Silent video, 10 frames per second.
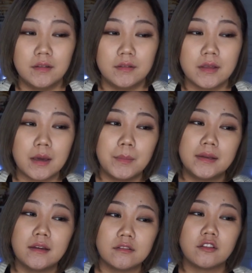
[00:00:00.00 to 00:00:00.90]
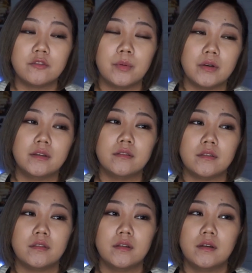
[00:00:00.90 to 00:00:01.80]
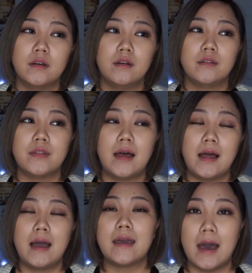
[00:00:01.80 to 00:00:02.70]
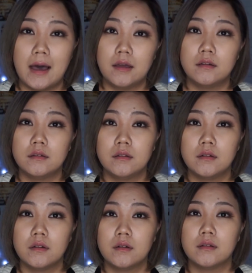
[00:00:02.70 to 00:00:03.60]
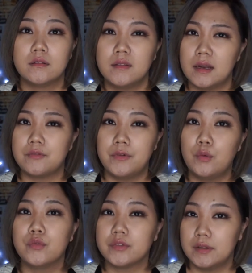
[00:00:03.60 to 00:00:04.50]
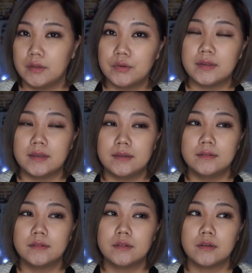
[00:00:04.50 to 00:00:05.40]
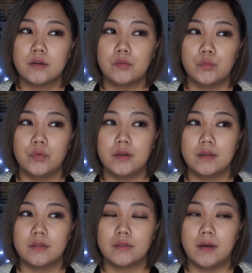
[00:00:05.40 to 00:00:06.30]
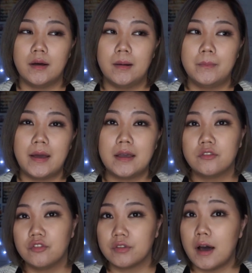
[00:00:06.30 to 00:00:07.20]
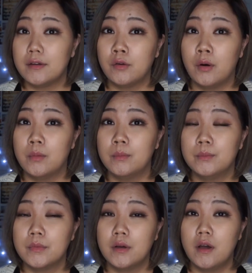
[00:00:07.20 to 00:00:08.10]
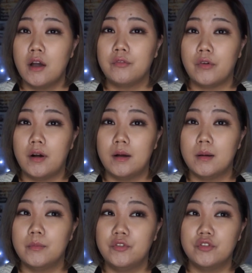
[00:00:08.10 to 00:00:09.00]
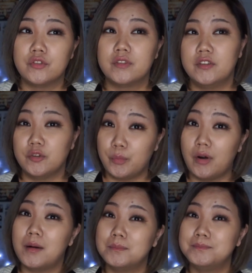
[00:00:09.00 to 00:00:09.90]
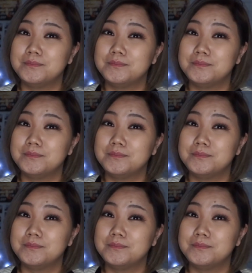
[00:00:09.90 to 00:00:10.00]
Like, my next experience that I had that I felt was a little kid was I had just gotten home from senior prom,